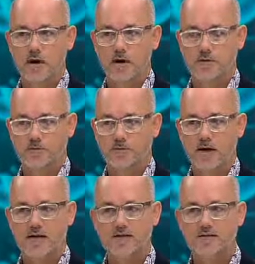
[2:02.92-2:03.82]
Right.
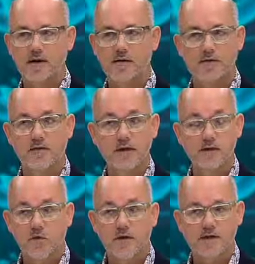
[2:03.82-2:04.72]
But it's a very, very
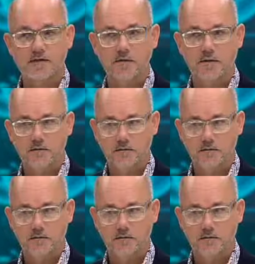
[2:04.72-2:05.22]
good estimate.